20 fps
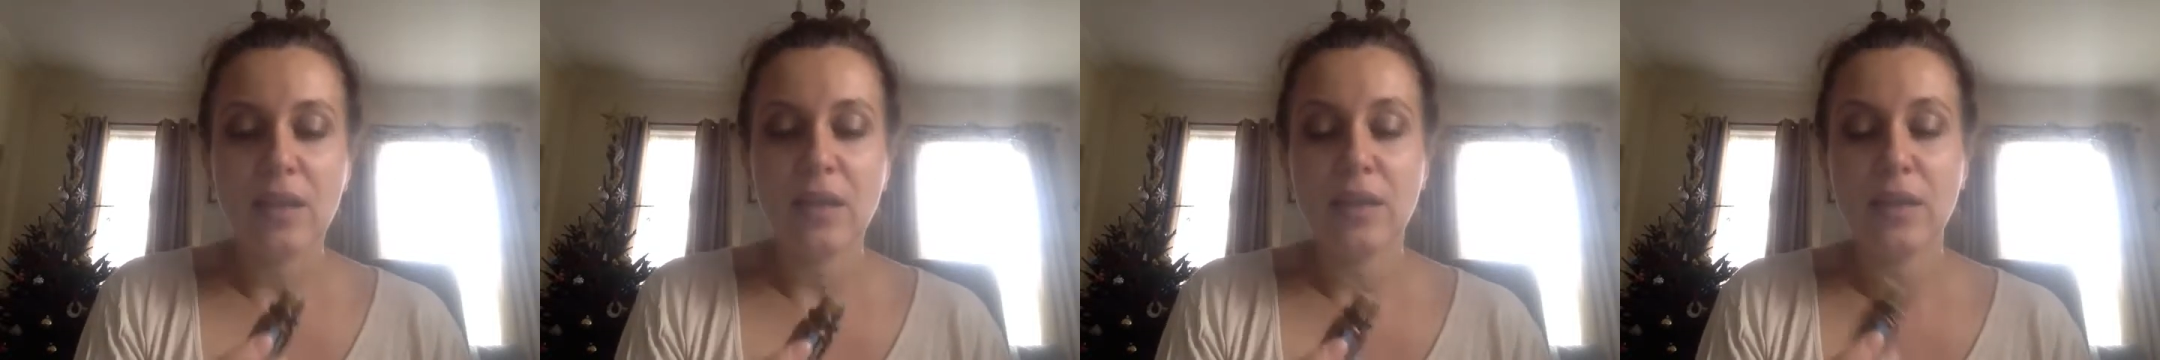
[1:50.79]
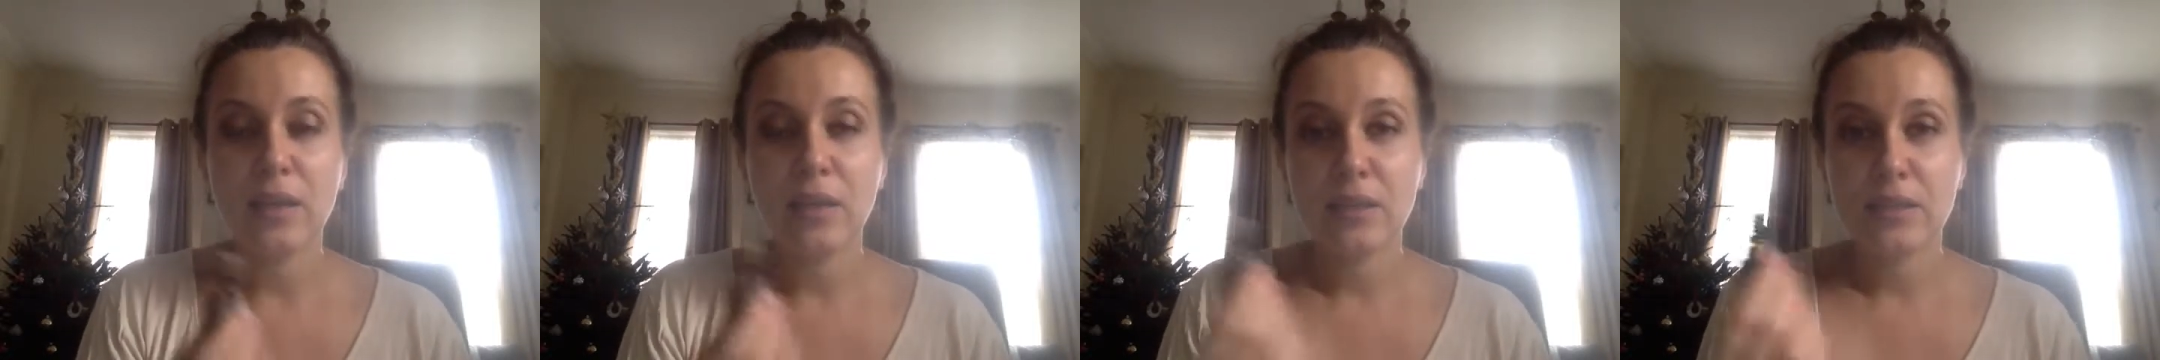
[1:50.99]

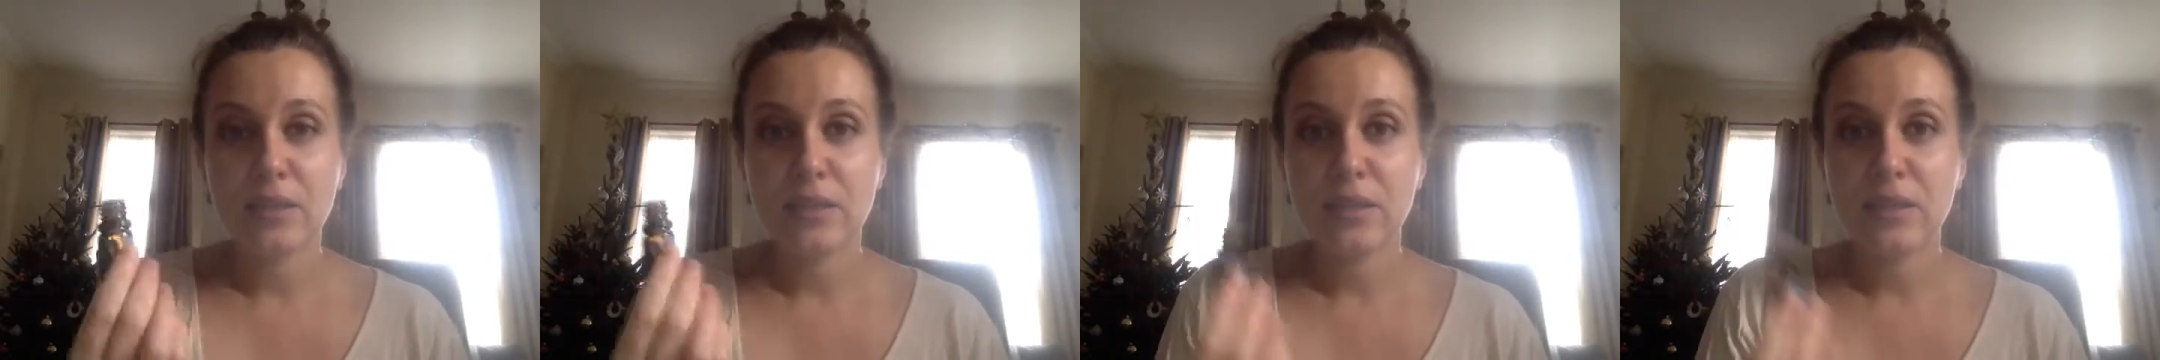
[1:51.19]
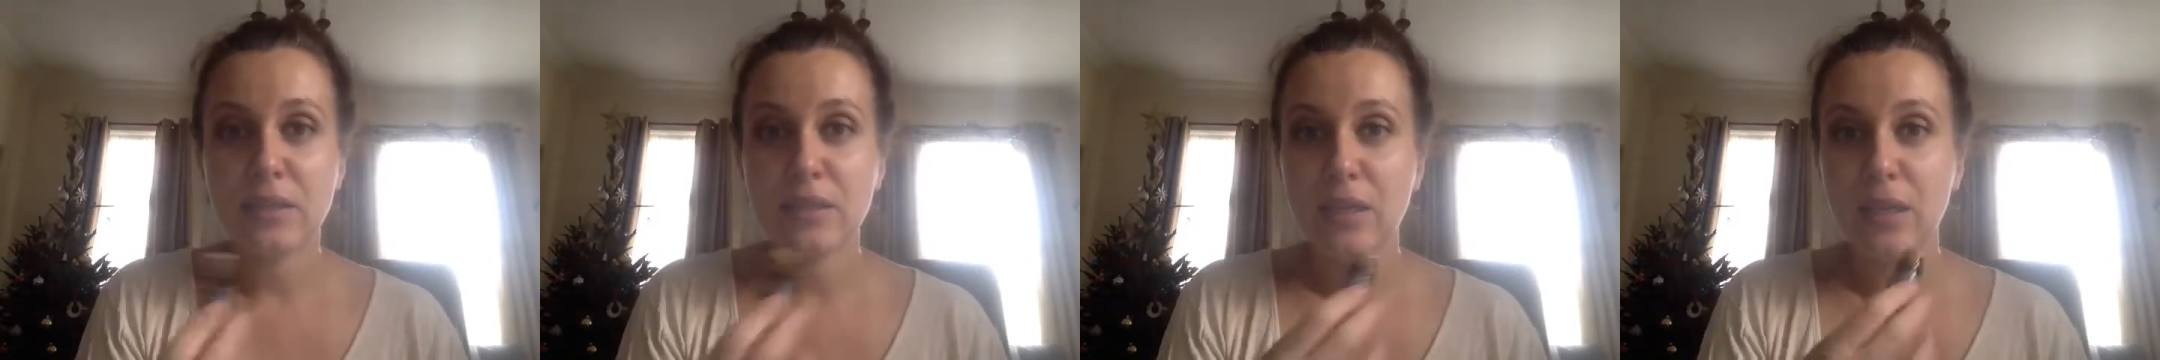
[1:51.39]

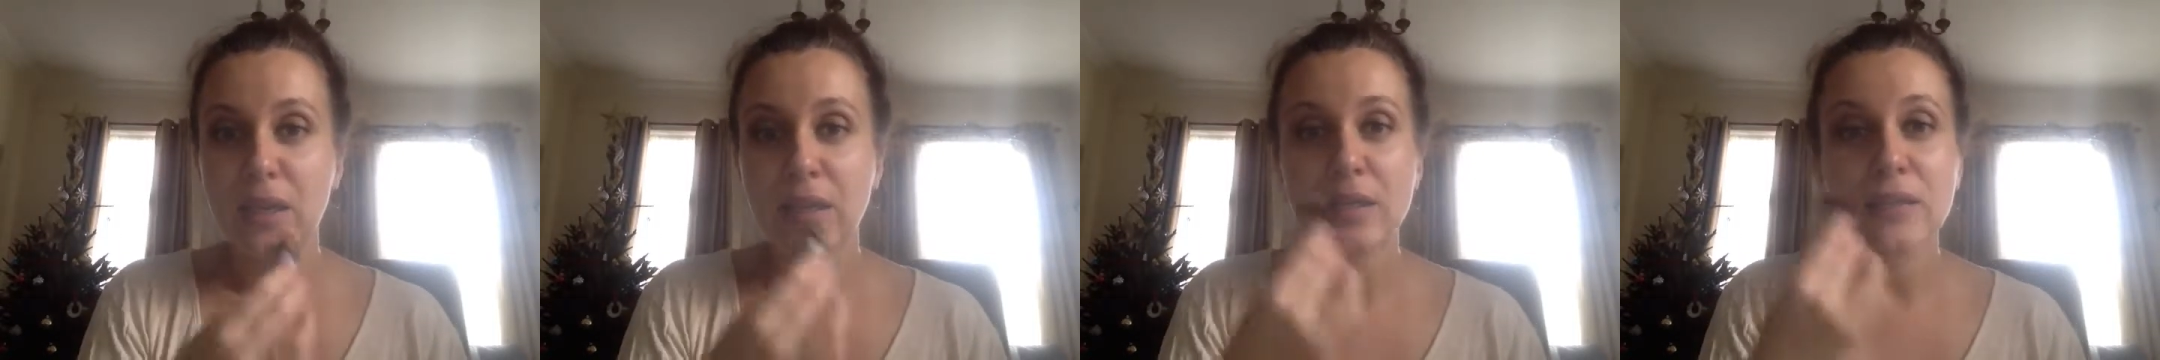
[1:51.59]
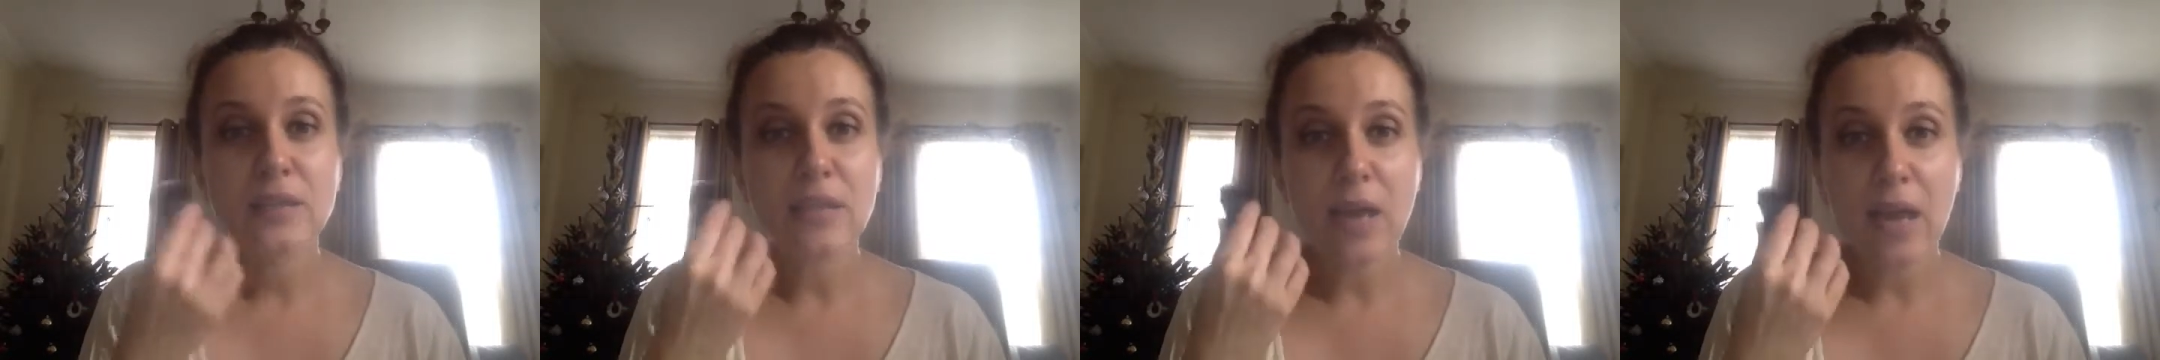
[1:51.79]

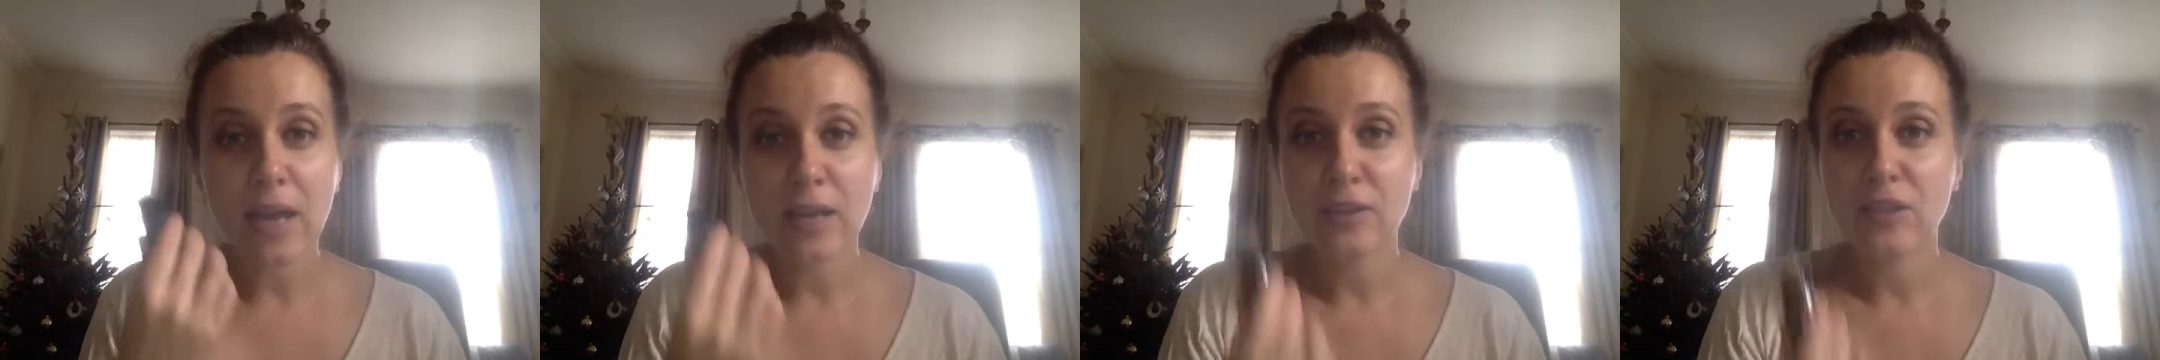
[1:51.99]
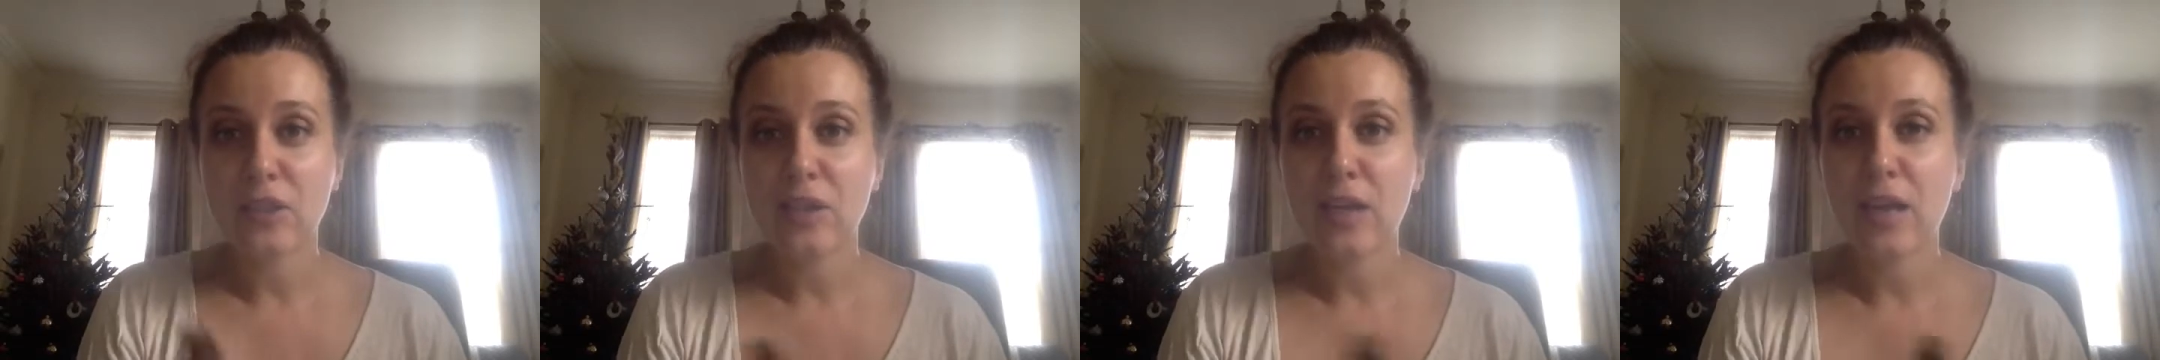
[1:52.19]
it
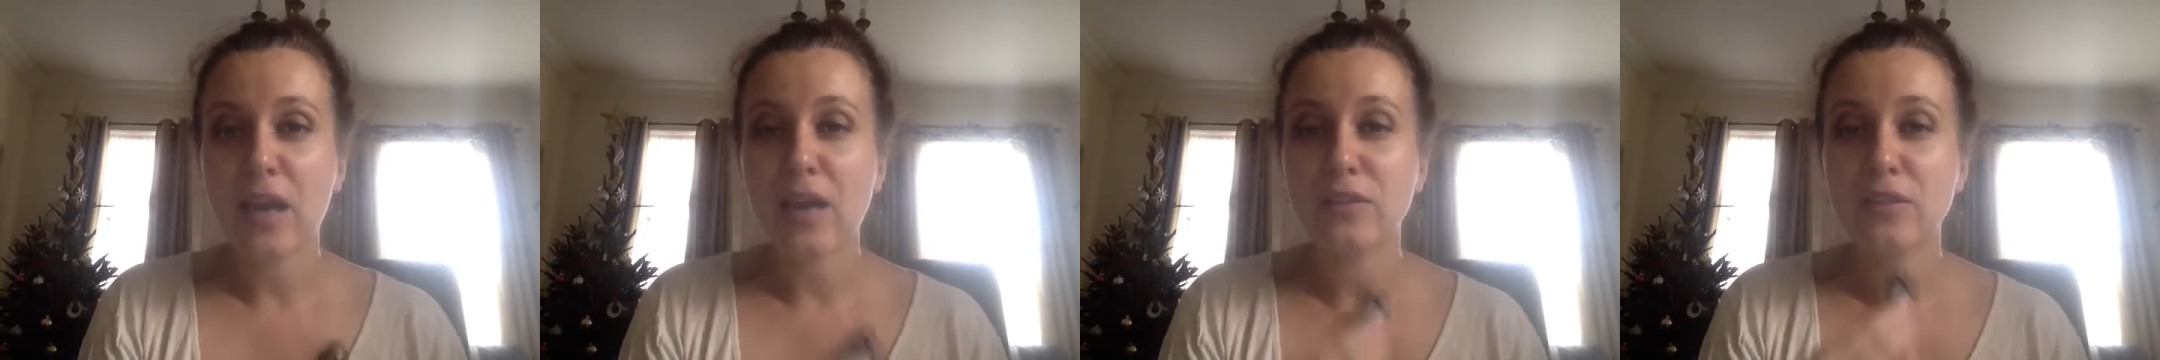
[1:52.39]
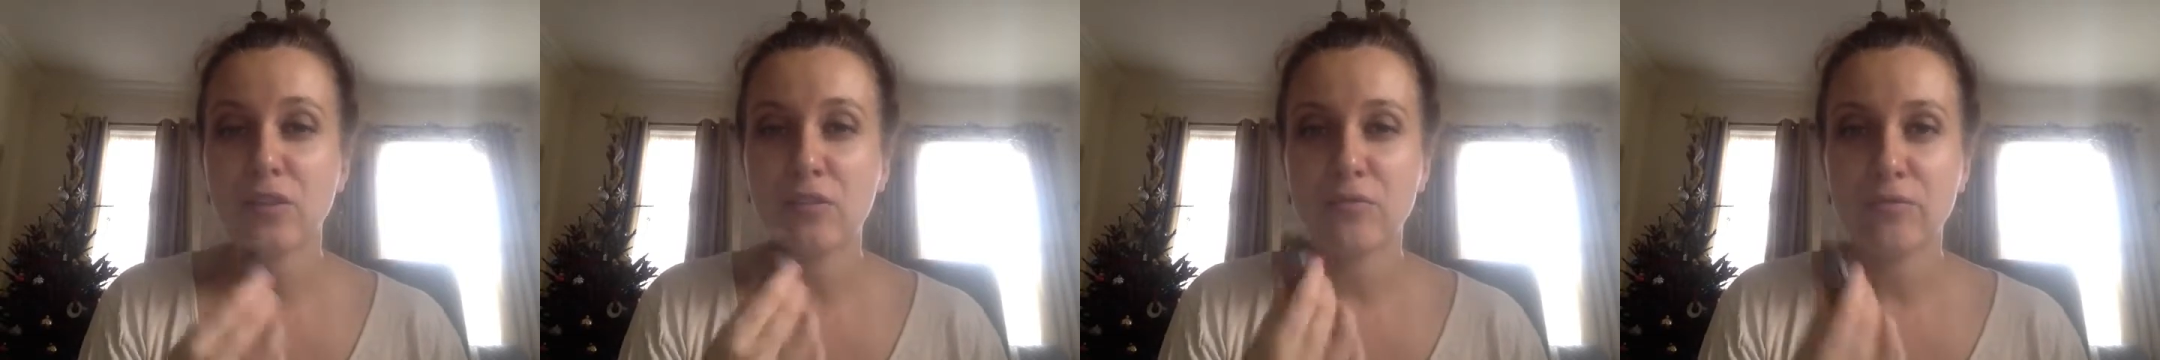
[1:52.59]
actually
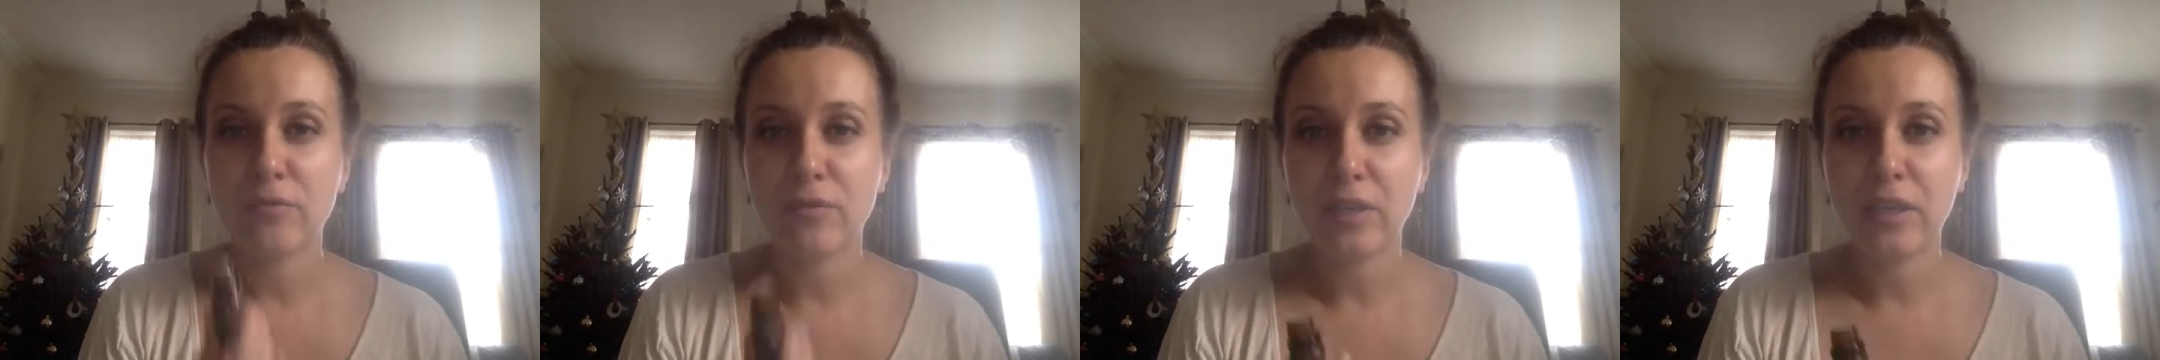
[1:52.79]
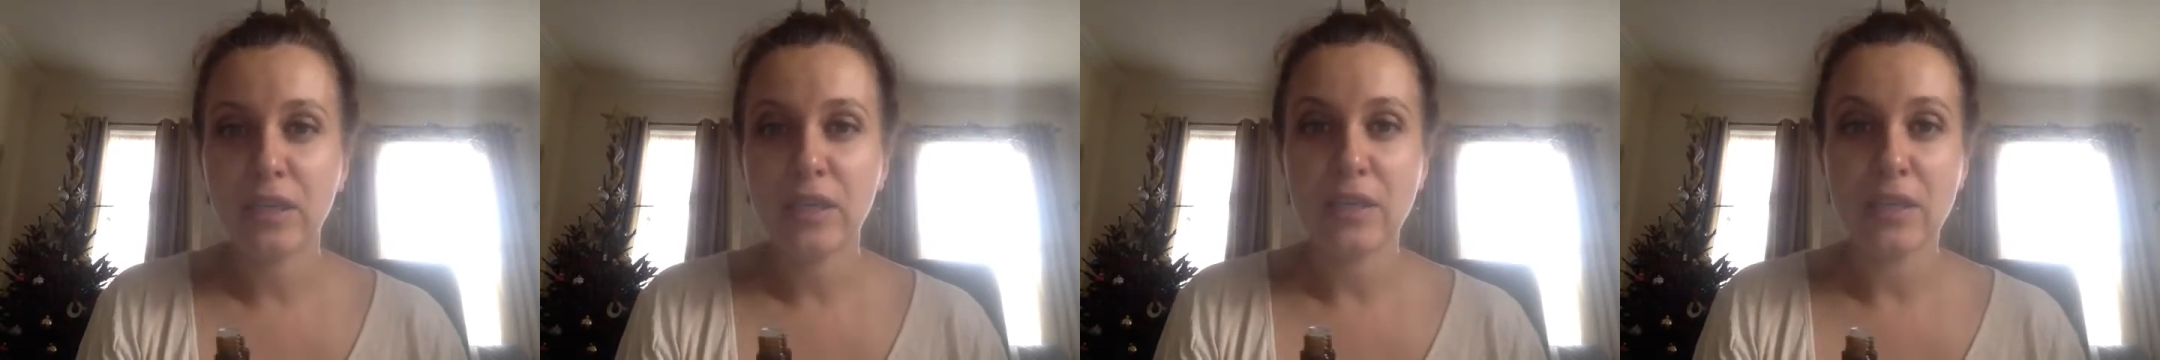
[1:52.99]
has a
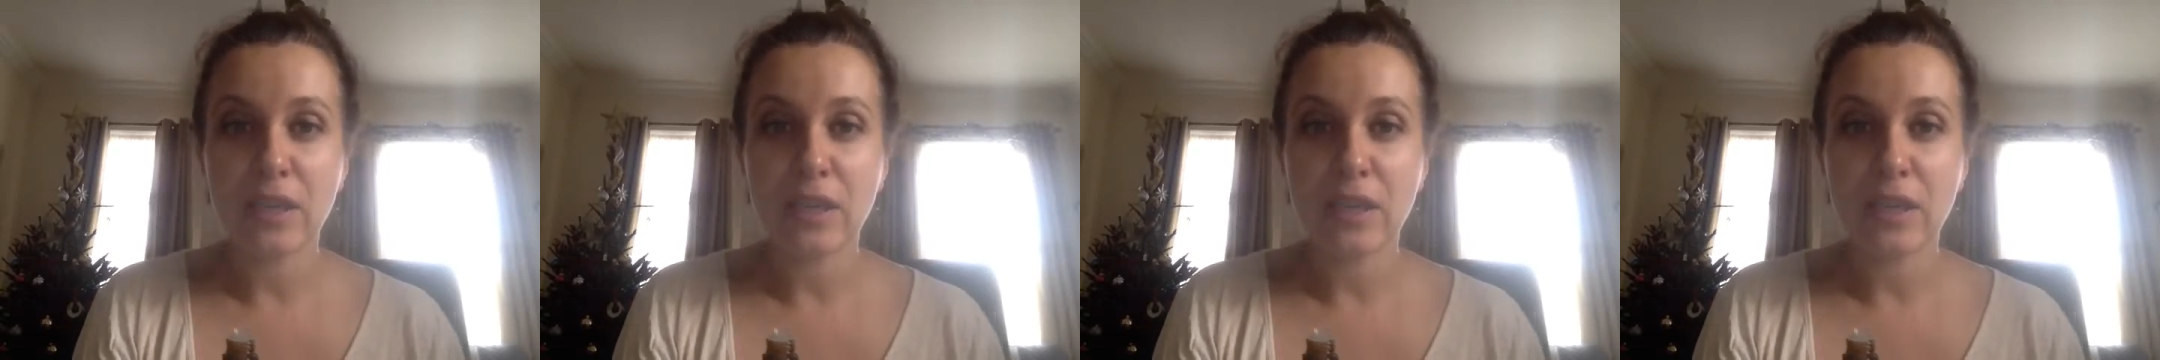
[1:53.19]
really